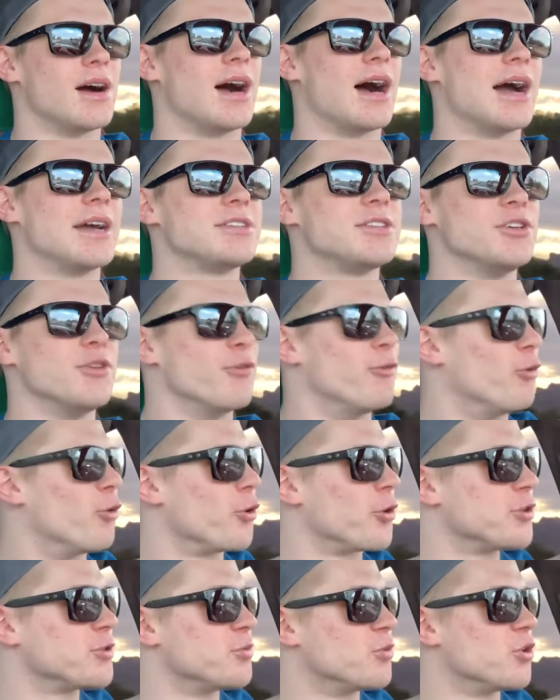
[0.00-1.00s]
I see the
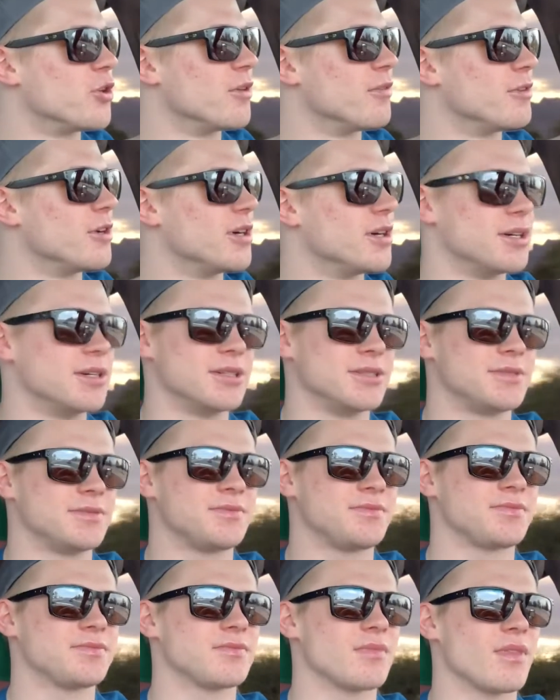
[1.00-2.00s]
Ford as more of a,
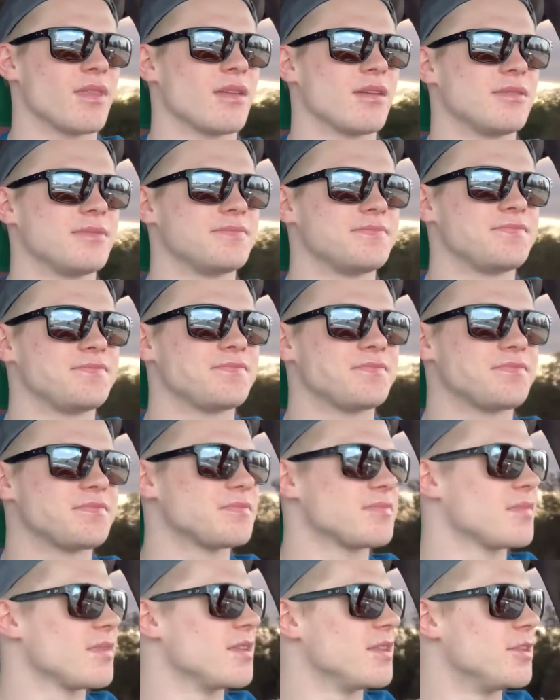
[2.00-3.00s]

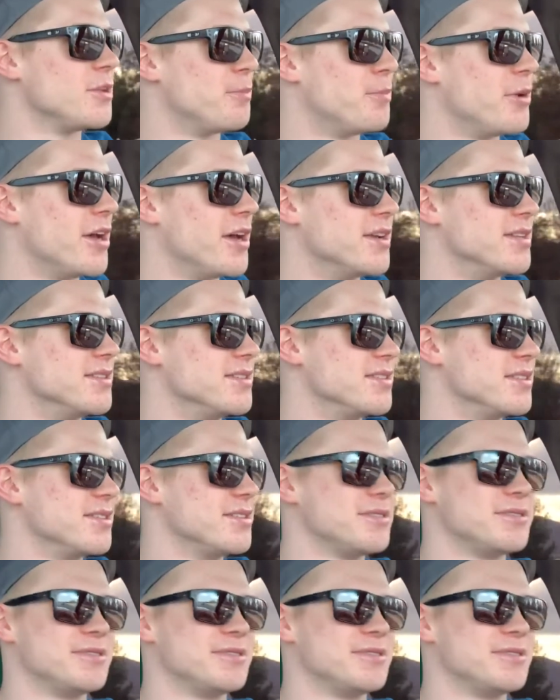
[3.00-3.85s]
depends.